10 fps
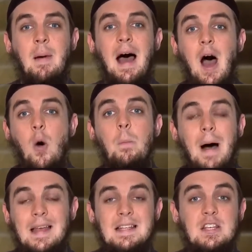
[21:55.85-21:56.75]
How
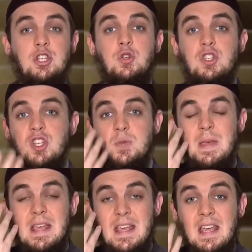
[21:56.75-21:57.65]
bad is it? She used to
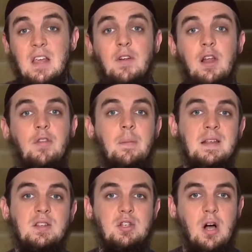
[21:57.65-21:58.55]
speak evil of the
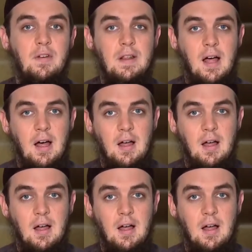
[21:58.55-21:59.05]
Messenger of Allah.